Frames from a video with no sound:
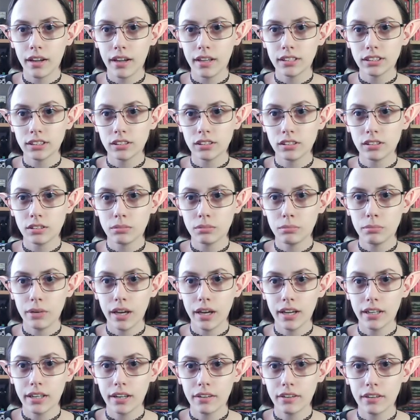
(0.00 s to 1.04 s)
As in the
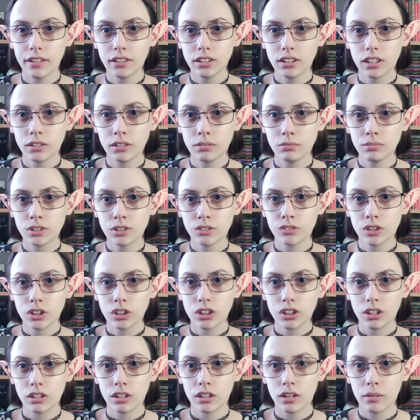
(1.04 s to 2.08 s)
binary terms for
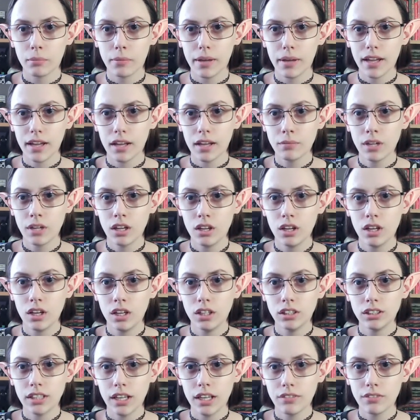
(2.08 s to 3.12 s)
sir or ma'am. Do
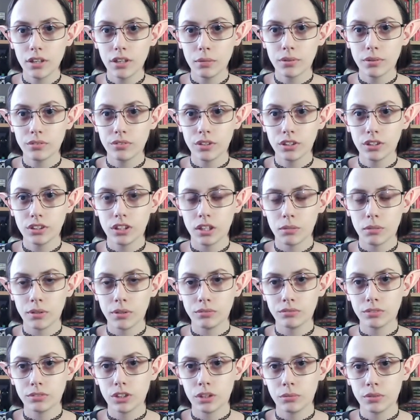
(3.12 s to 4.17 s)
you have any preferred term of
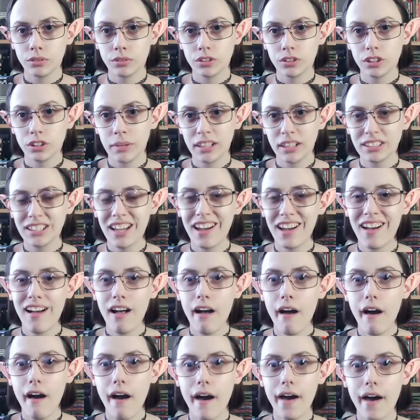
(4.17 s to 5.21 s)
respect?
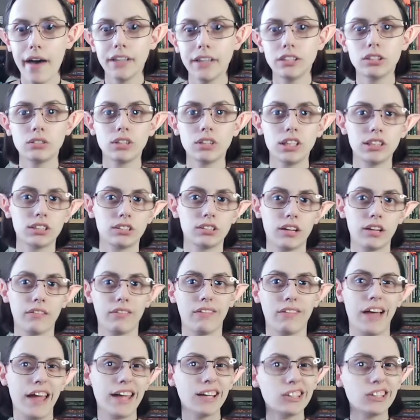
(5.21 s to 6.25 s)
I don't necessarily
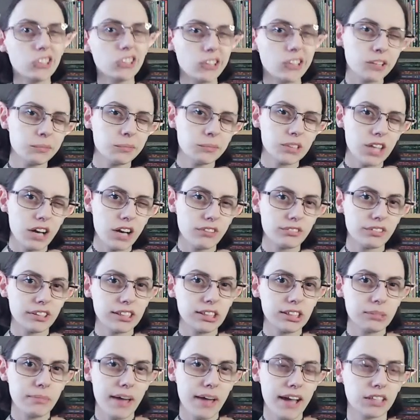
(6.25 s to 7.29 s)
like terms of
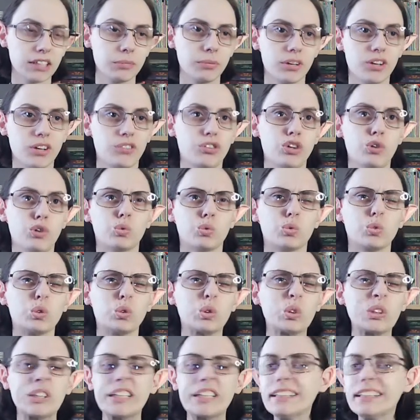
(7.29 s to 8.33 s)
respect, but if you
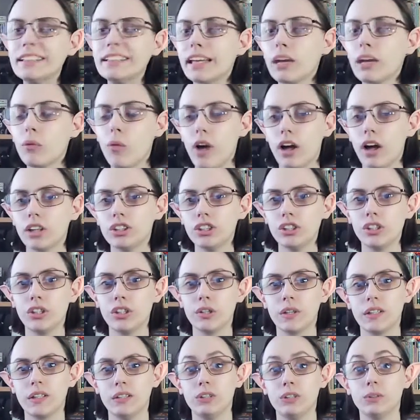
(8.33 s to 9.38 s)
really want to, you
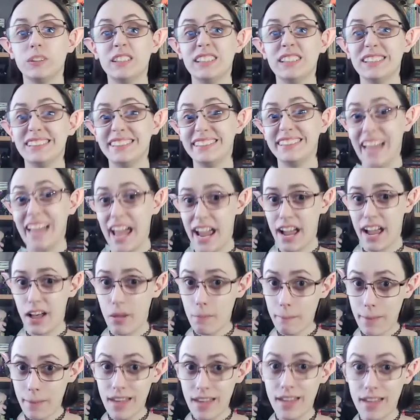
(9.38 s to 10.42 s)
can use the
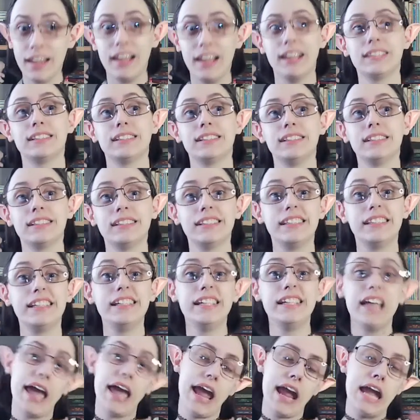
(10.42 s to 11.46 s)
ZAM, as in
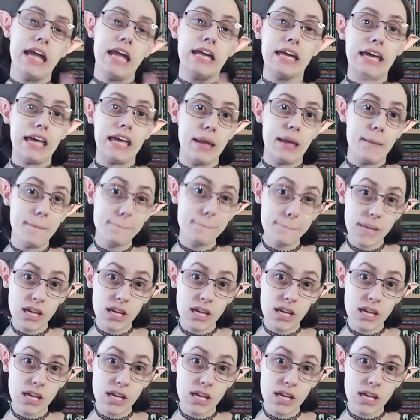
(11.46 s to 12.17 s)
Z-A-M.